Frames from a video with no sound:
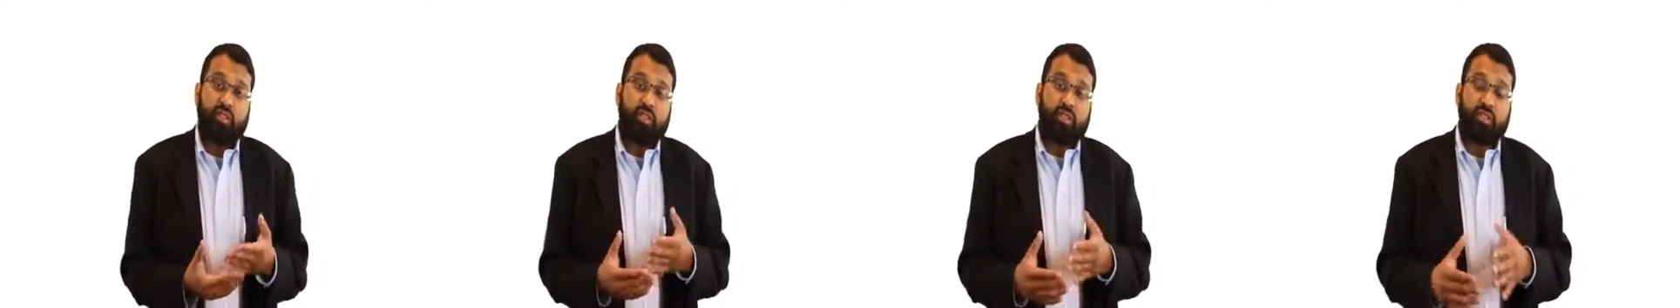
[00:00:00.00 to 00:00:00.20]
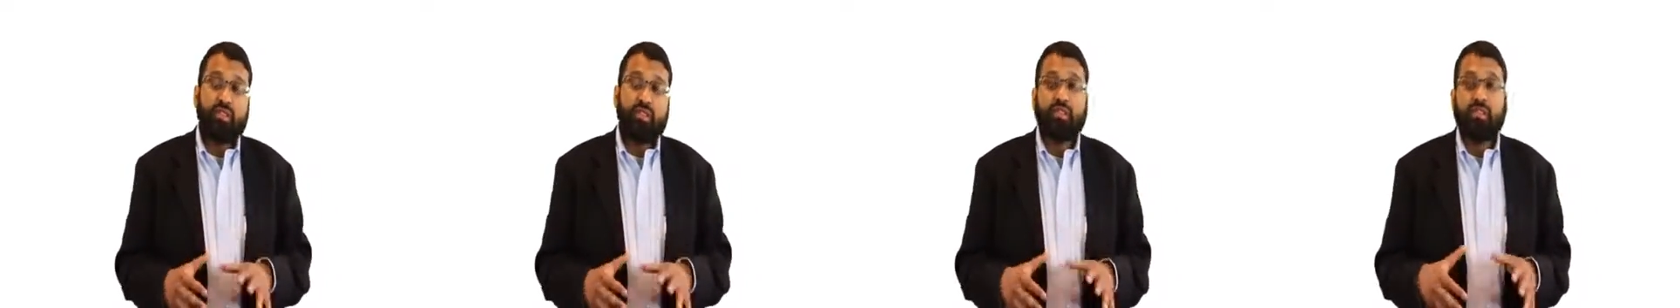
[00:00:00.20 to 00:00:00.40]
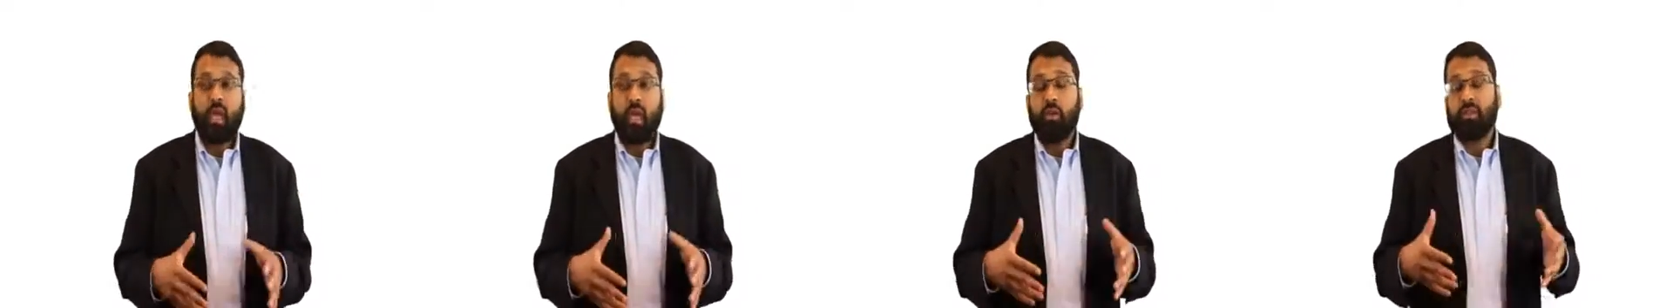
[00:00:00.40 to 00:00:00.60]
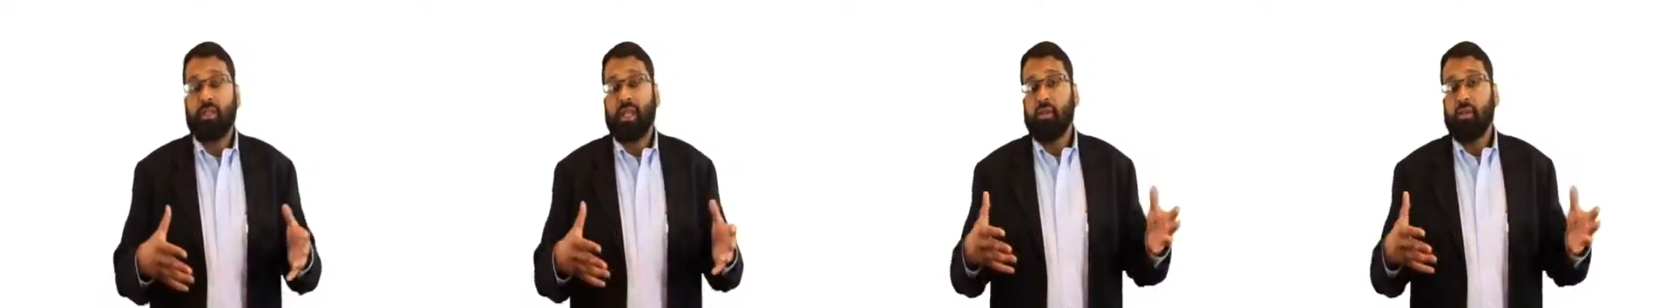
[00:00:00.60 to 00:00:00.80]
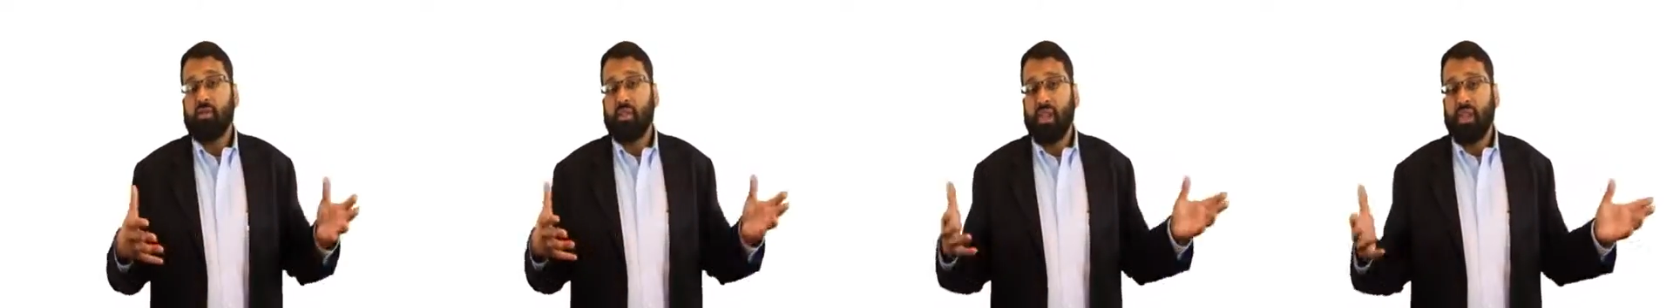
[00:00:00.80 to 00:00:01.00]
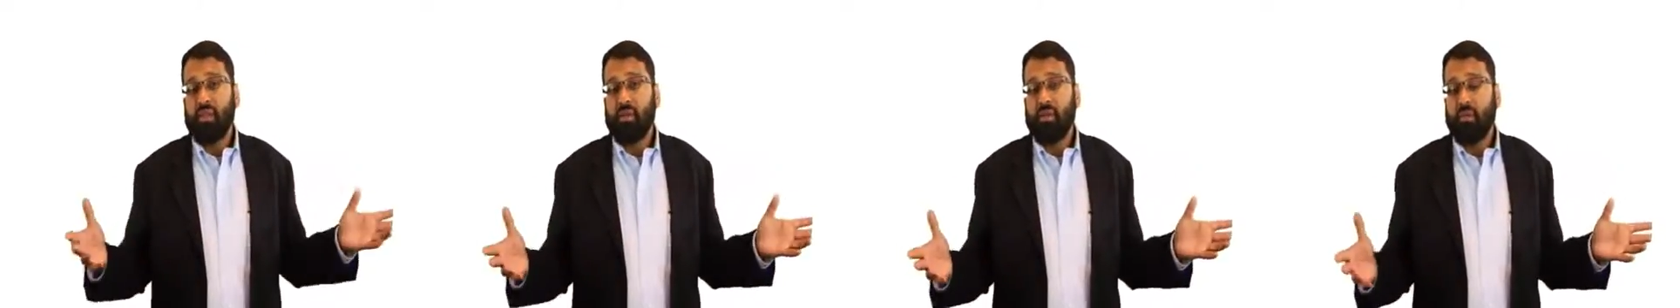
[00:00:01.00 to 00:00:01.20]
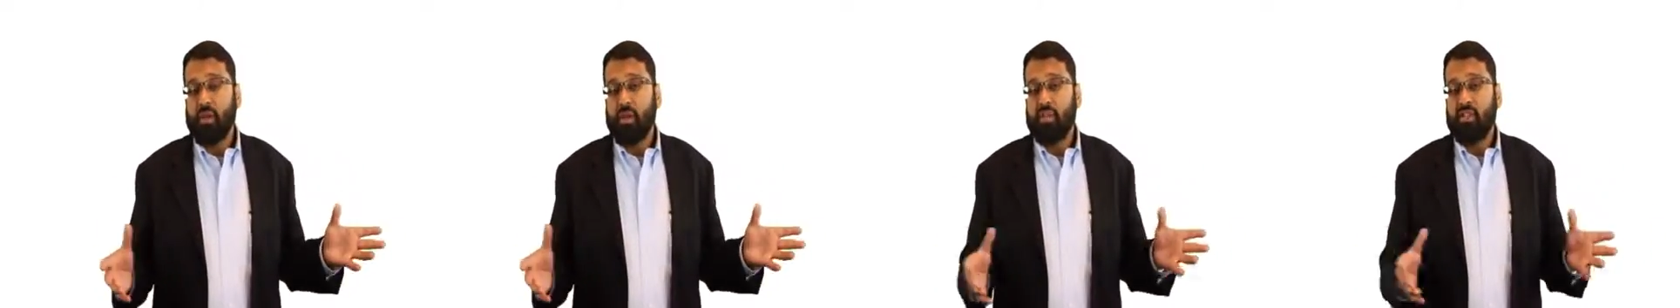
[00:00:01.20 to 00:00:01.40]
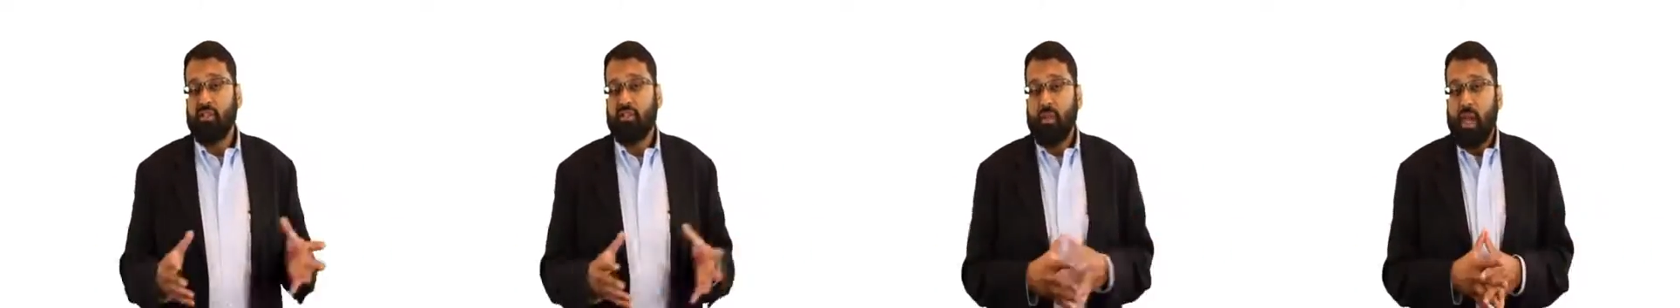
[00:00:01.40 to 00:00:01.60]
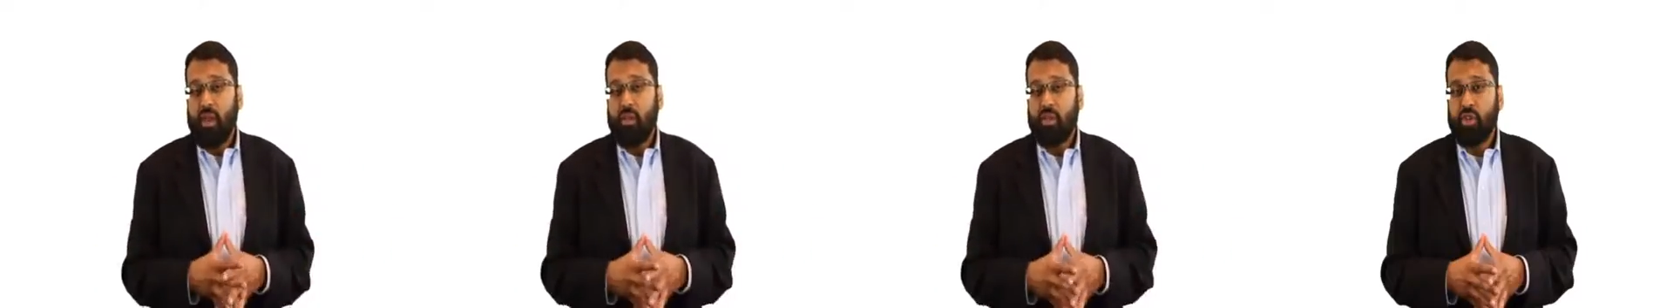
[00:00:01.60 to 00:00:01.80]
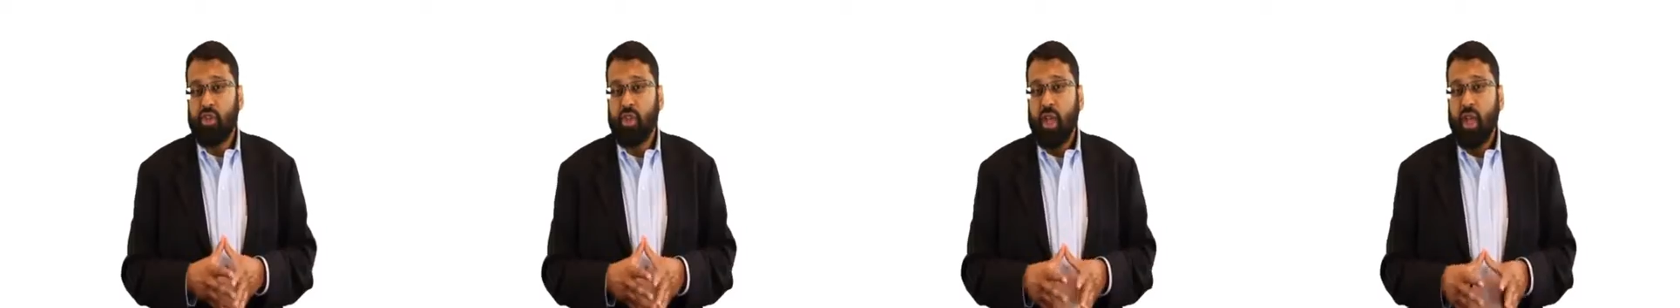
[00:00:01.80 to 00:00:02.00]
these desires outside the bonds of
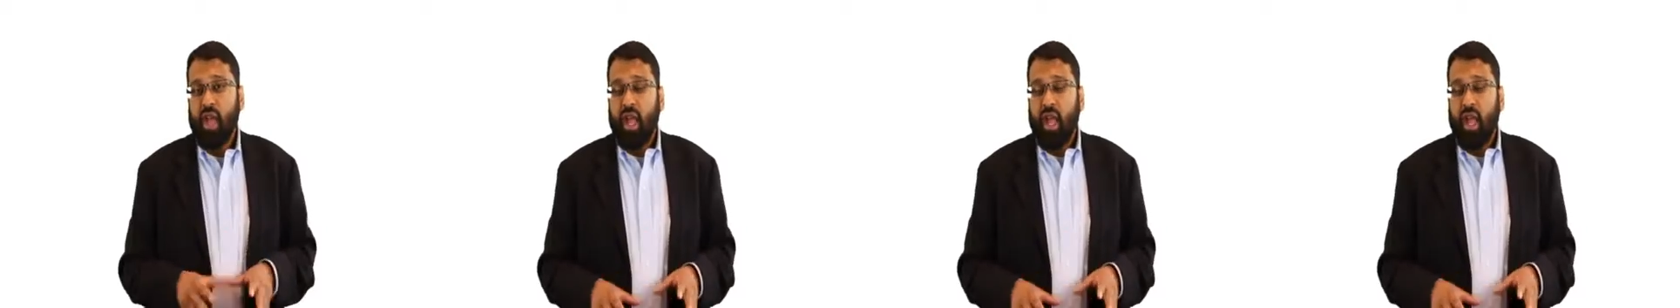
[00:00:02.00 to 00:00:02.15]
marriage.